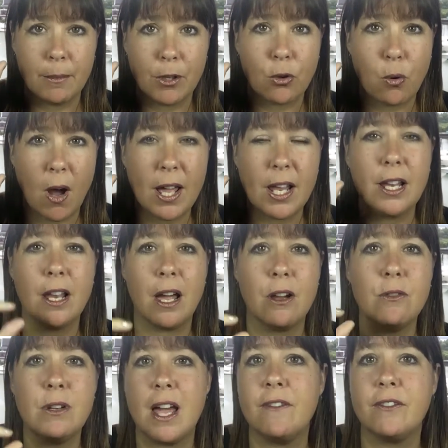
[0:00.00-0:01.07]
quite a low
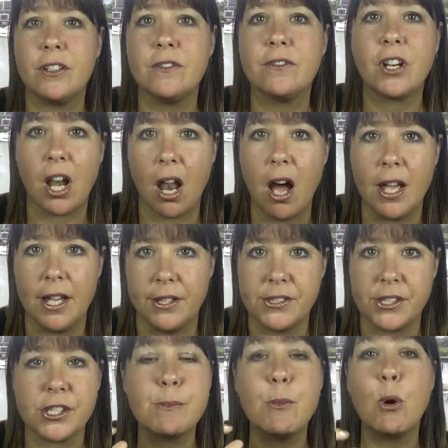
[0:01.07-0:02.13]
level of
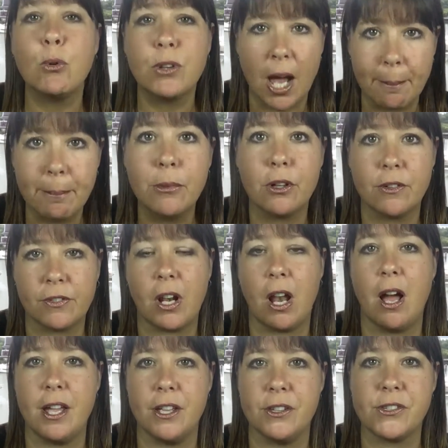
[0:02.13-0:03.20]
clients, a small number of
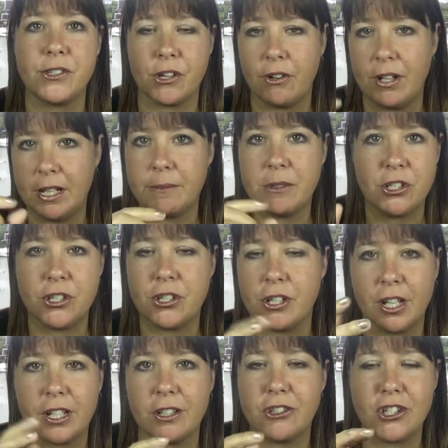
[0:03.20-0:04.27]
clients. Sorry, let me
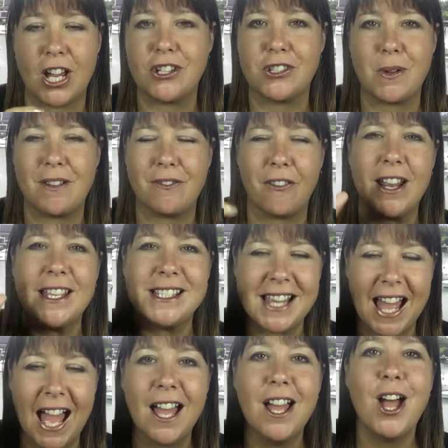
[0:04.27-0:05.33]
change the way I phrase
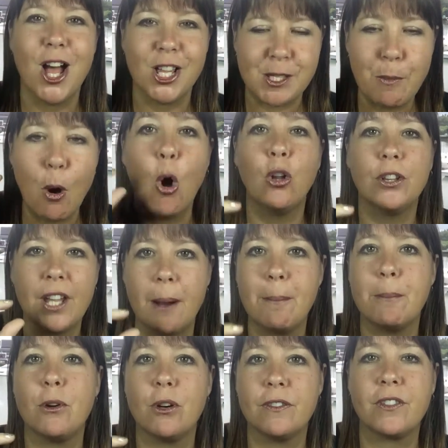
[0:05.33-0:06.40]
that. A small
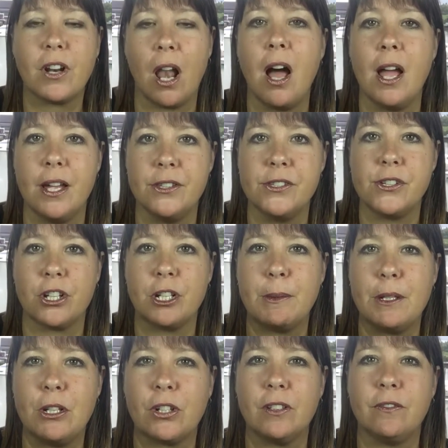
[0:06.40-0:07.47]
number of clients you're going to be
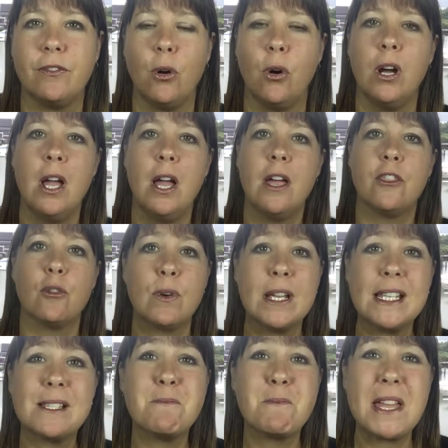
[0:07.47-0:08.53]
looking for. The
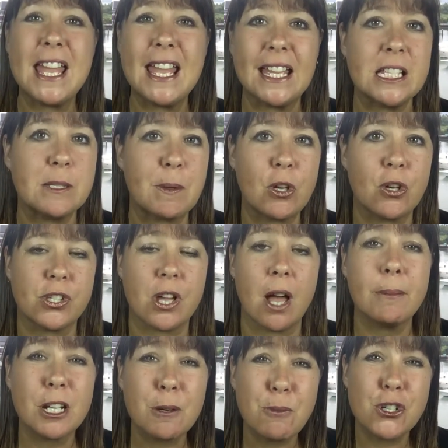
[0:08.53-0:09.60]
reason being is because I'm
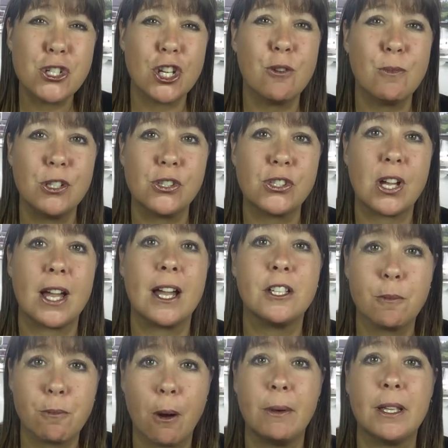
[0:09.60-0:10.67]
going to presume when you start out you're
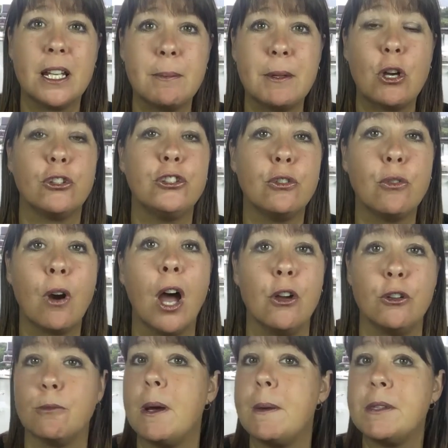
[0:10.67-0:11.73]
probably going to be on your
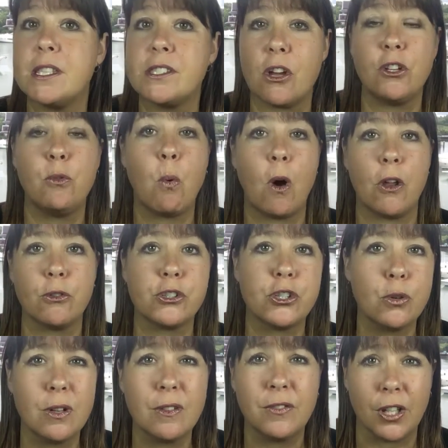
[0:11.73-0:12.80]
own, or maybe there's only one or
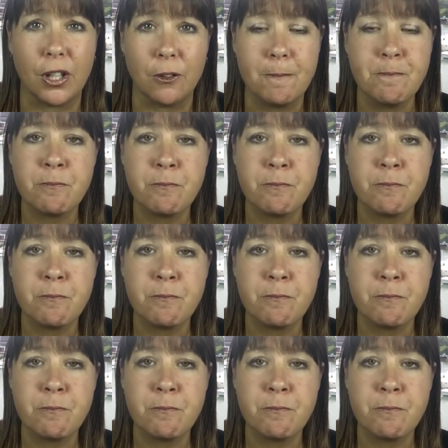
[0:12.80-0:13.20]
two of you,